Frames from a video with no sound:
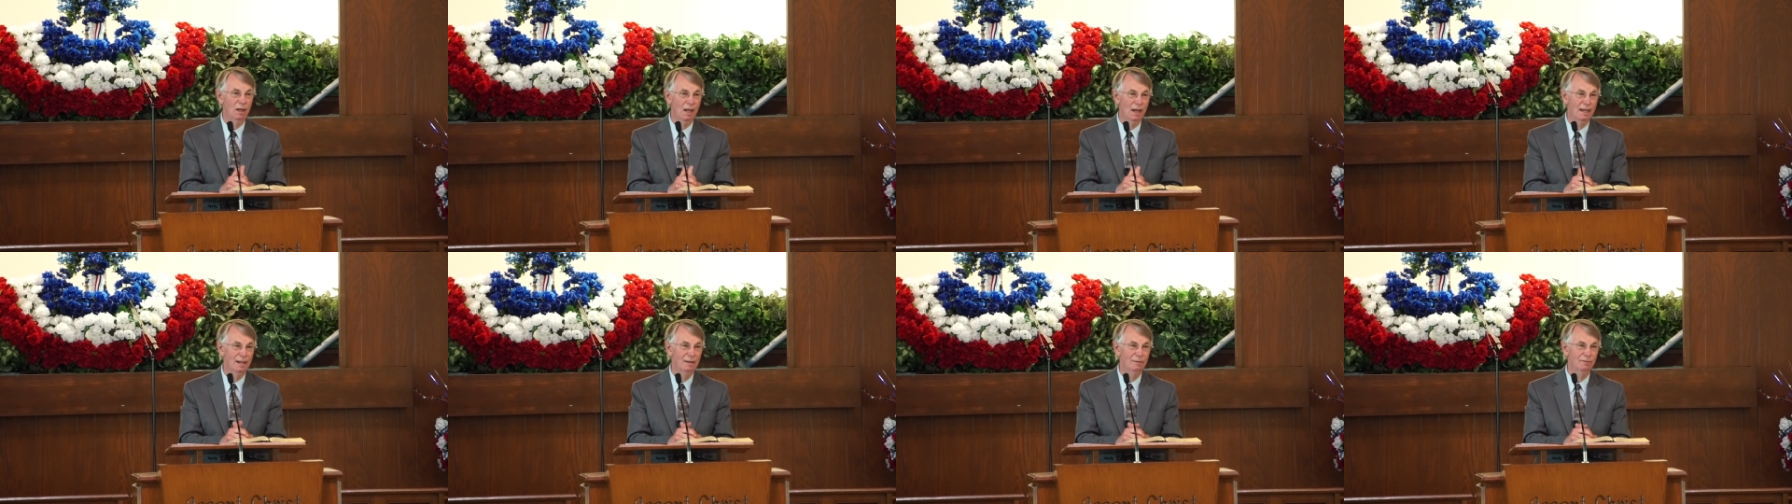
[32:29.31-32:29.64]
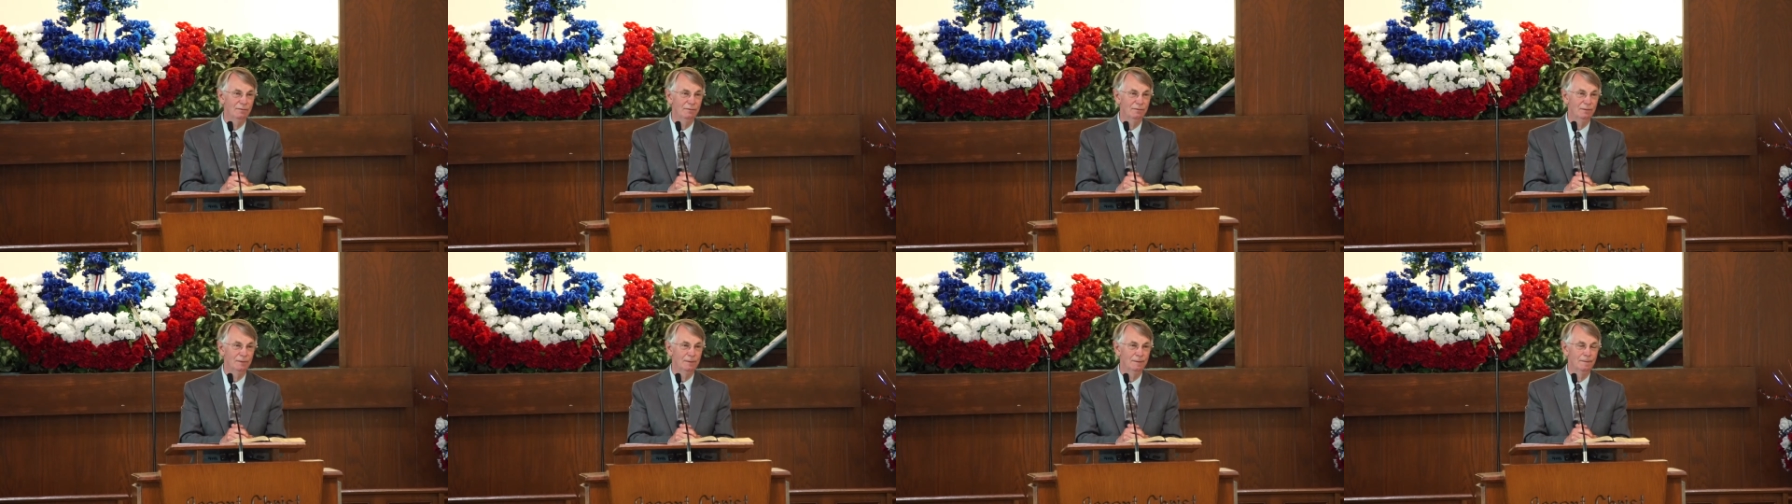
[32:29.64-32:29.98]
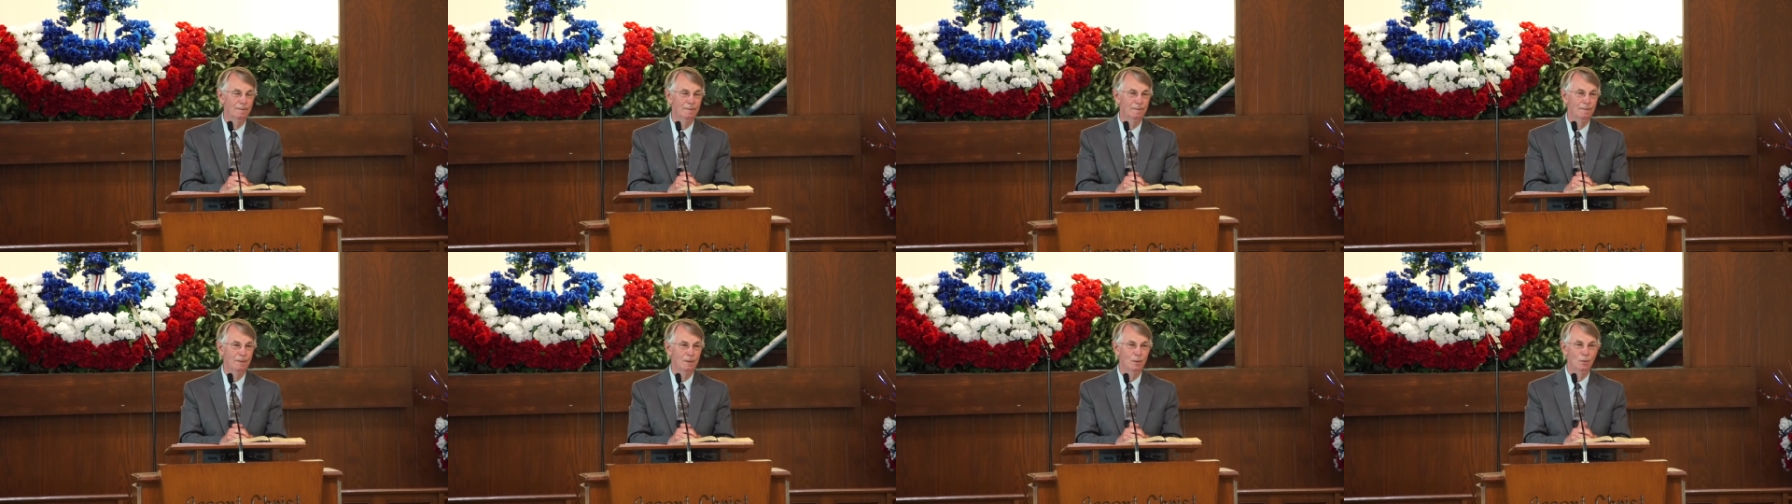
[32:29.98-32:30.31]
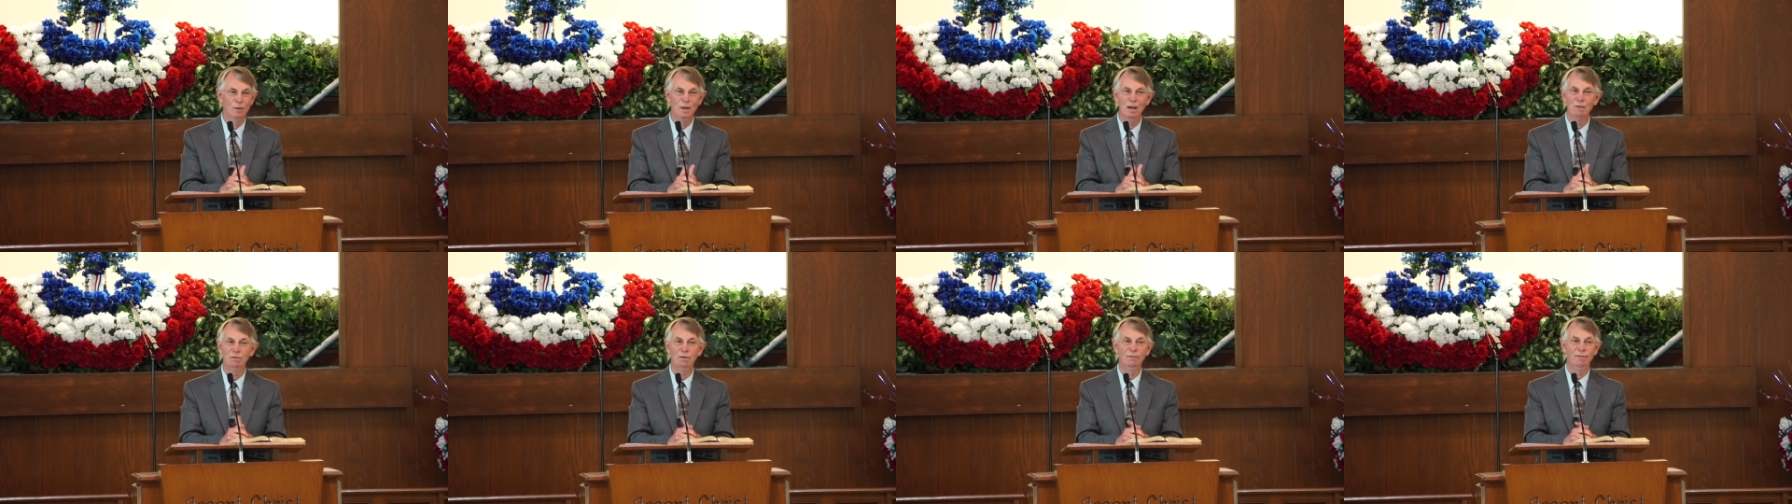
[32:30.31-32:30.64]
life.
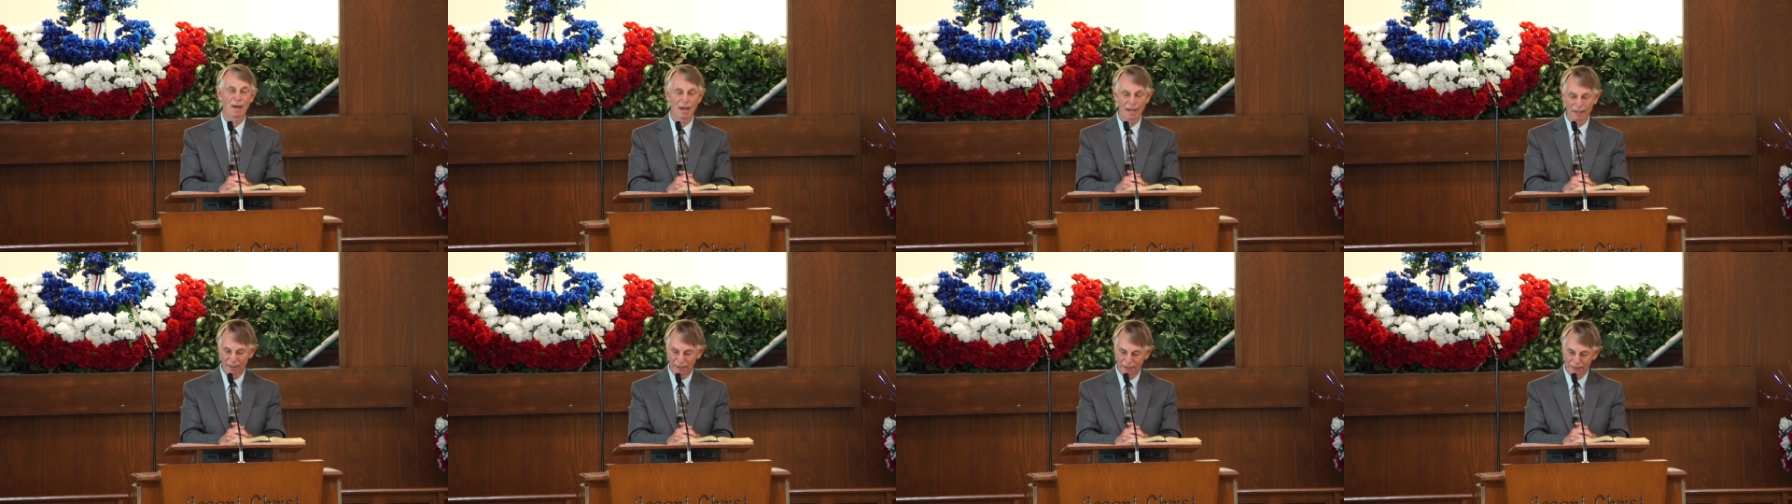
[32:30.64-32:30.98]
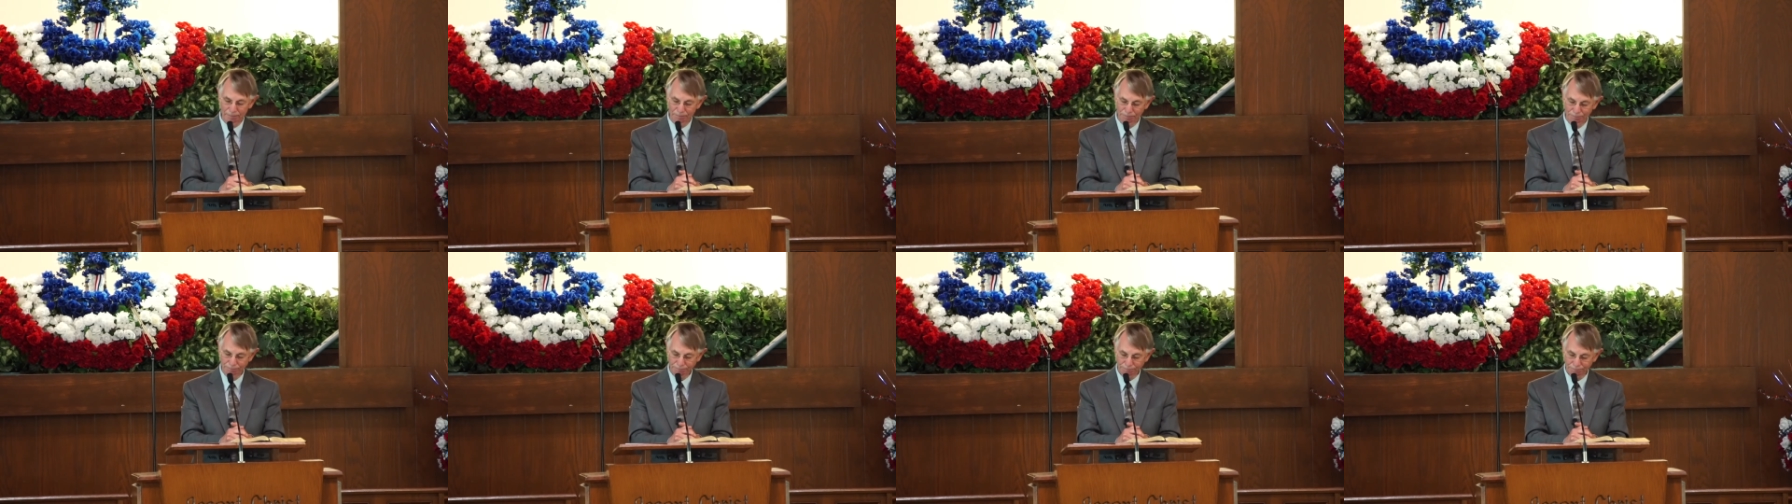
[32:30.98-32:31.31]
You'll never find it.